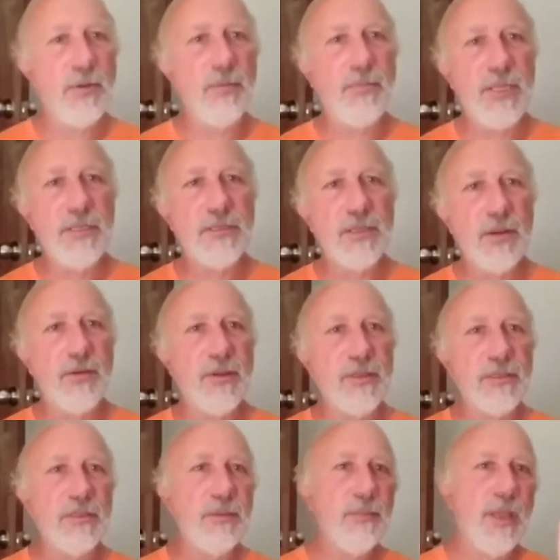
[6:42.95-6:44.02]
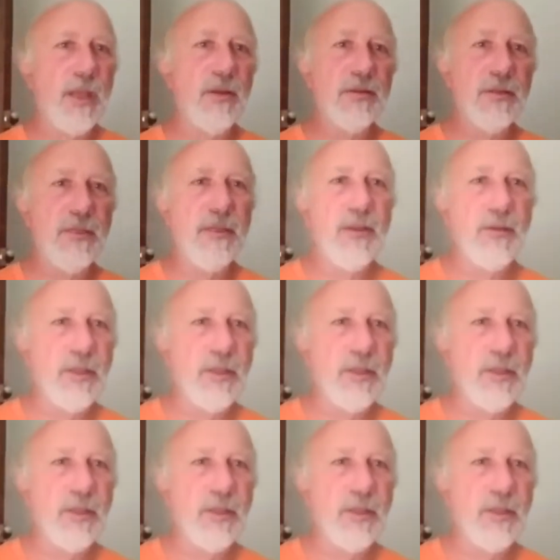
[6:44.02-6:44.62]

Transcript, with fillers: well, be serious about, you know,